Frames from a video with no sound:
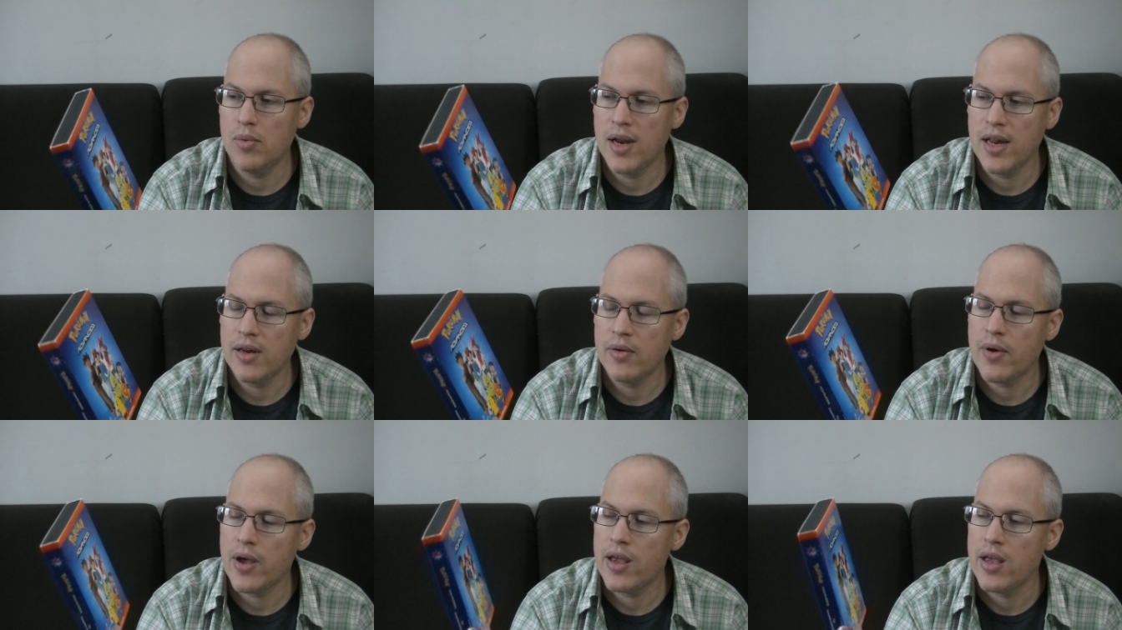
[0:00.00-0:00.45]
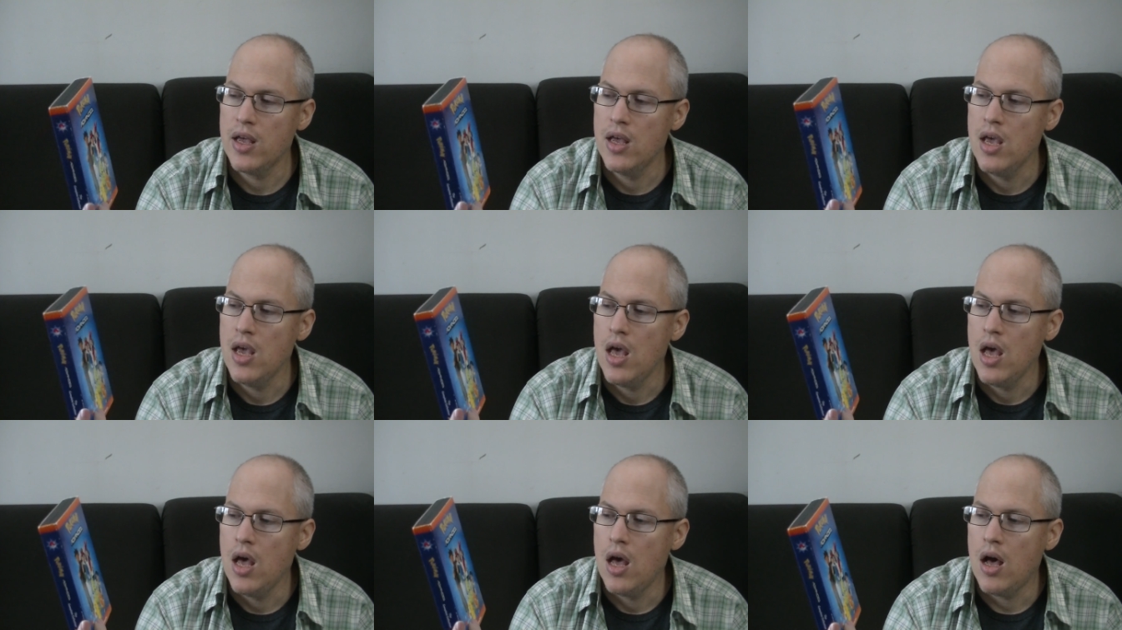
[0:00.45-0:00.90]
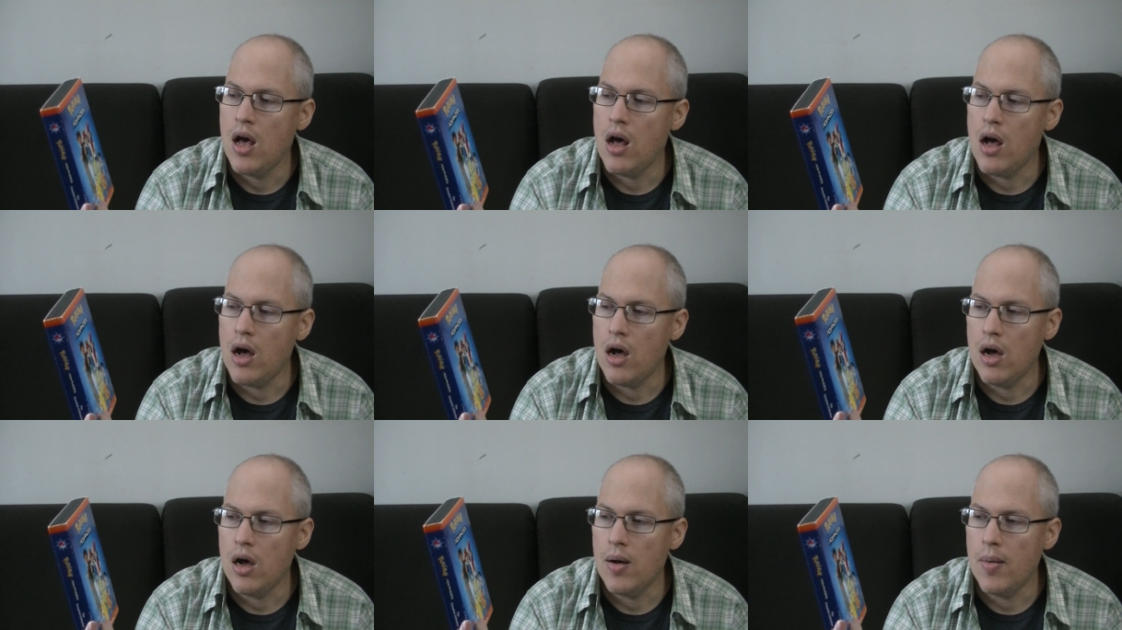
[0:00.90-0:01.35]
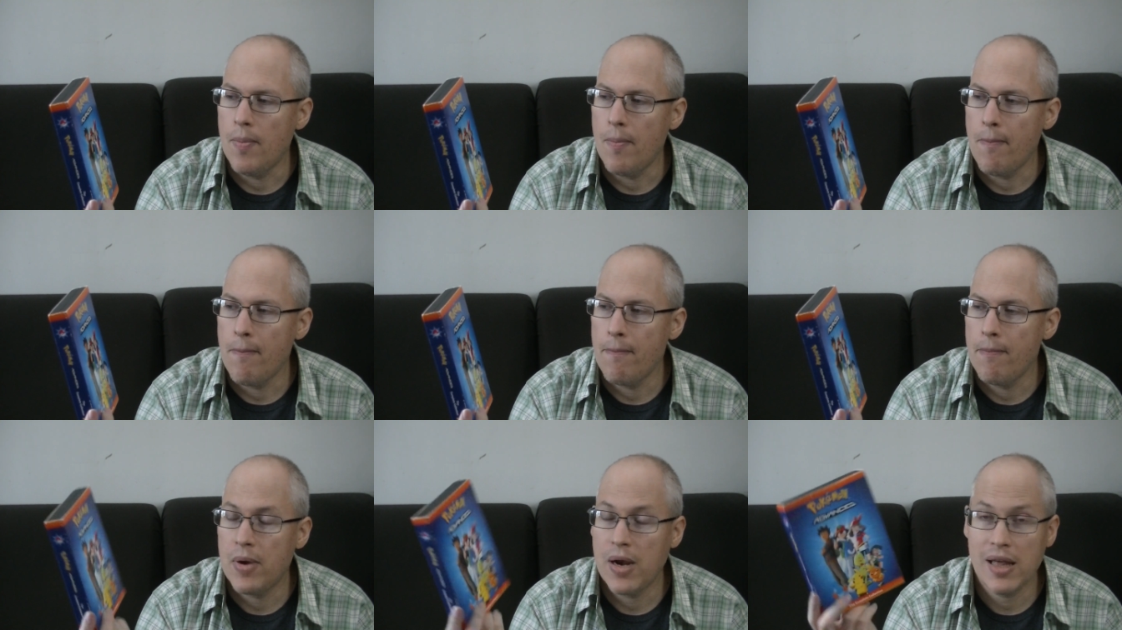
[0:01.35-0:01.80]
But anyway,
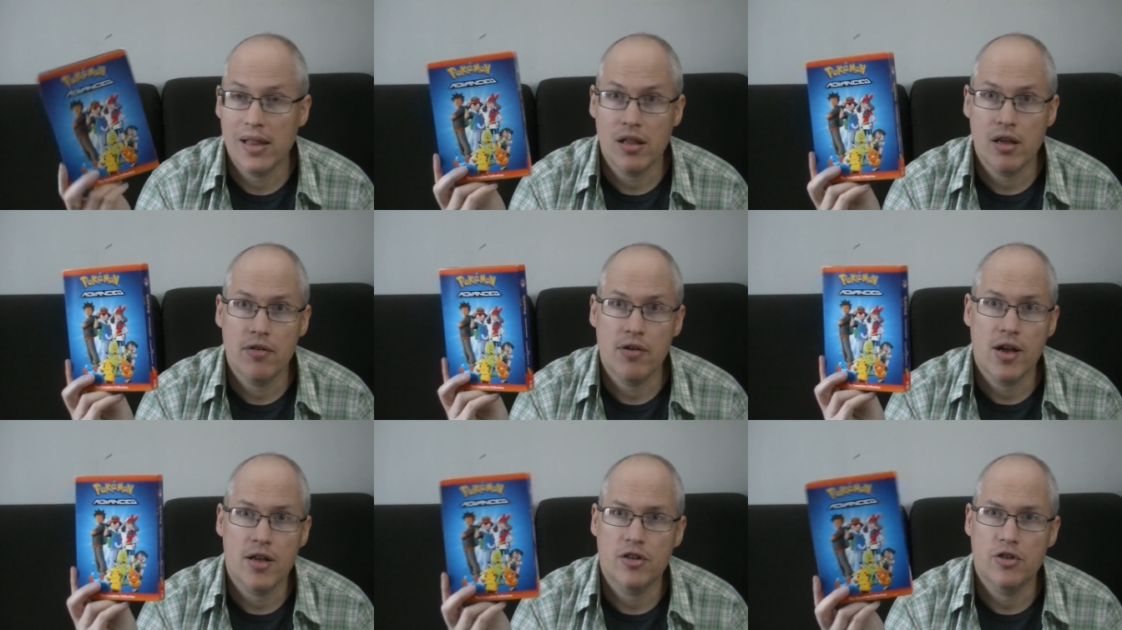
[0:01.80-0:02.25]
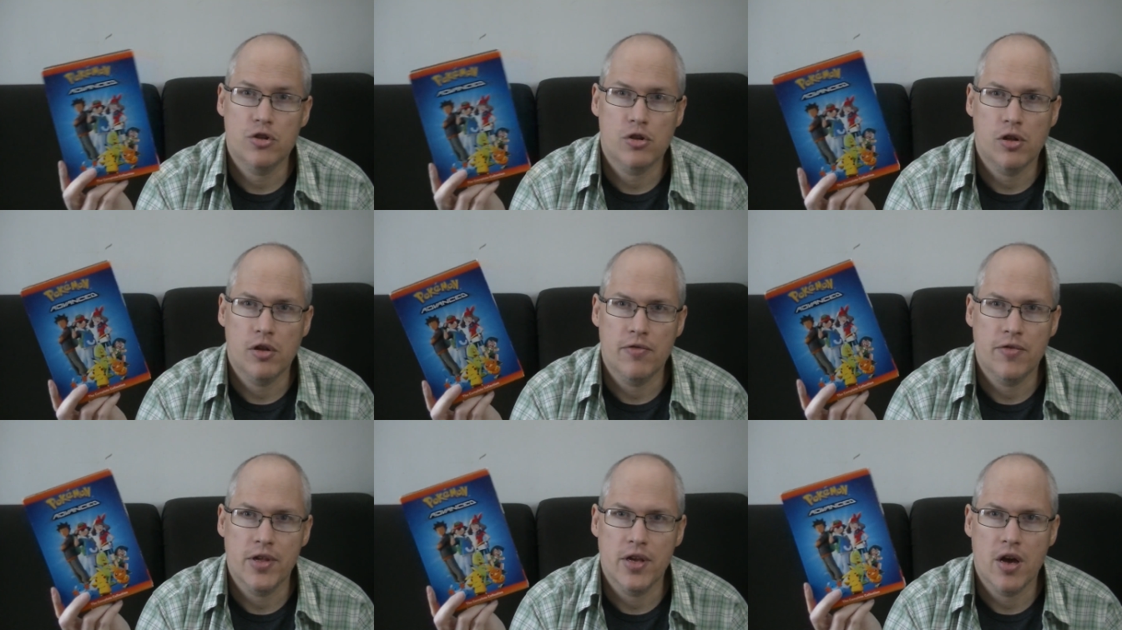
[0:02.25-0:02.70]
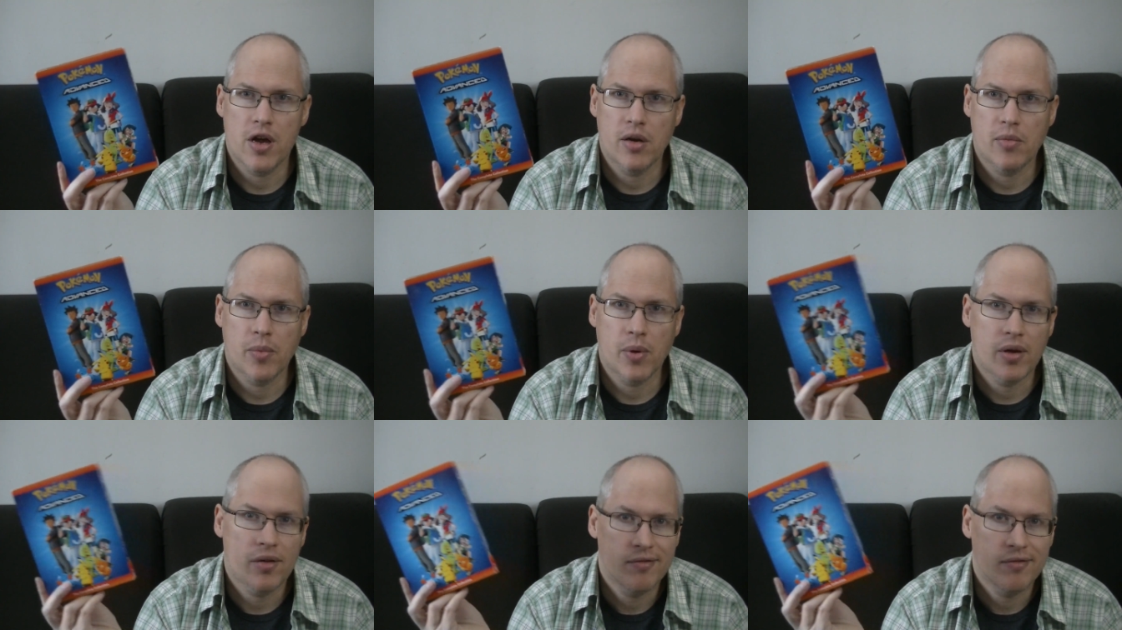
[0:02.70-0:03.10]
but I just love the anime.